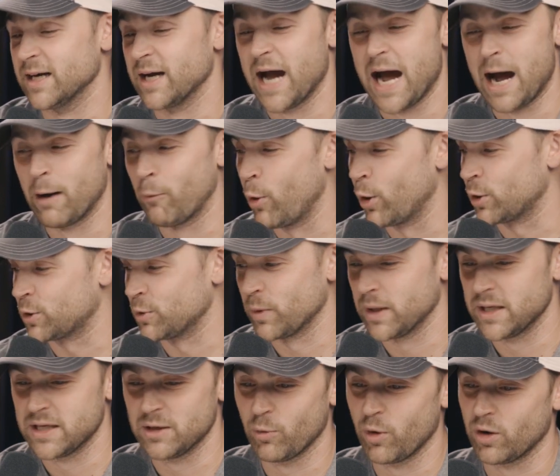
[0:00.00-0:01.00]
I walked
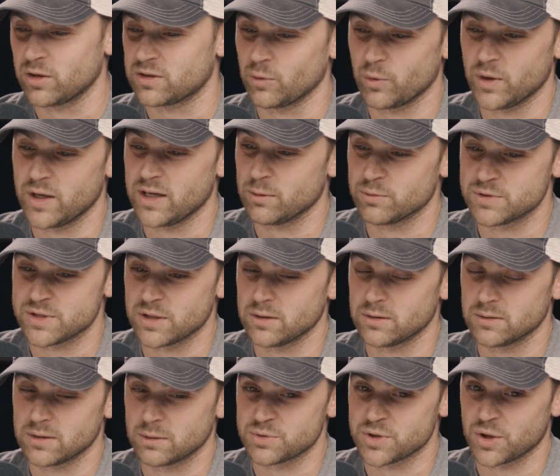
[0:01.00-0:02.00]
away. He walked away. It was
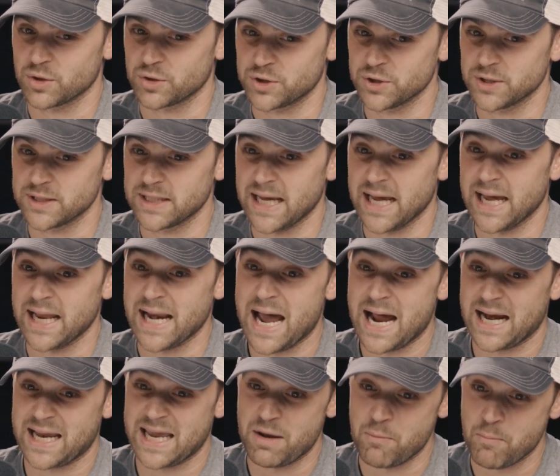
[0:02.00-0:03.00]
all good. And
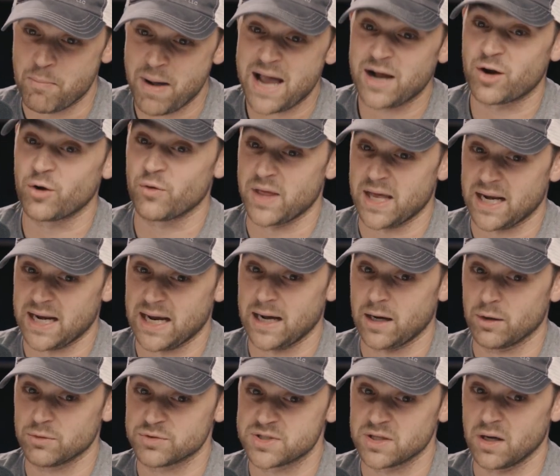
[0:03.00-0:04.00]
I came back on that
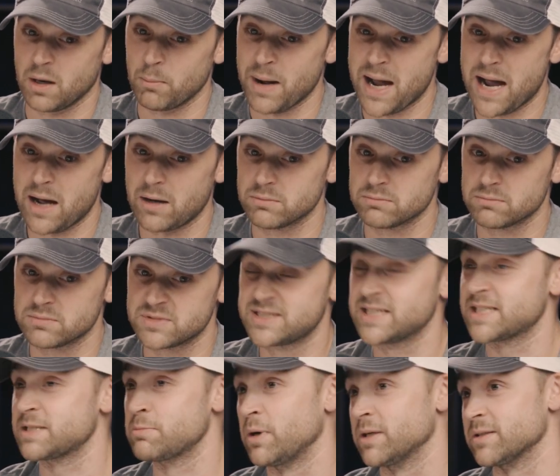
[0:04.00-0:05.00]
house about
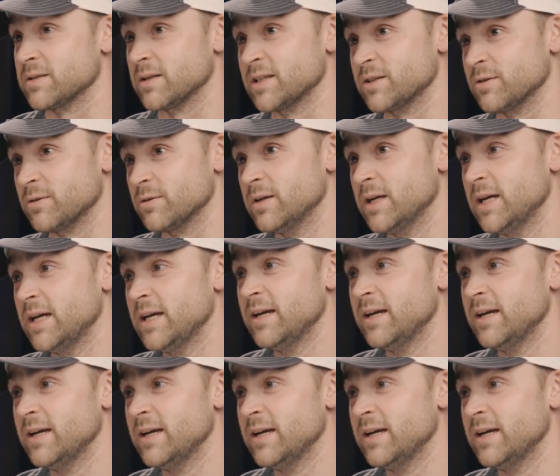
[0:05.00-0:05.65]
6 months later.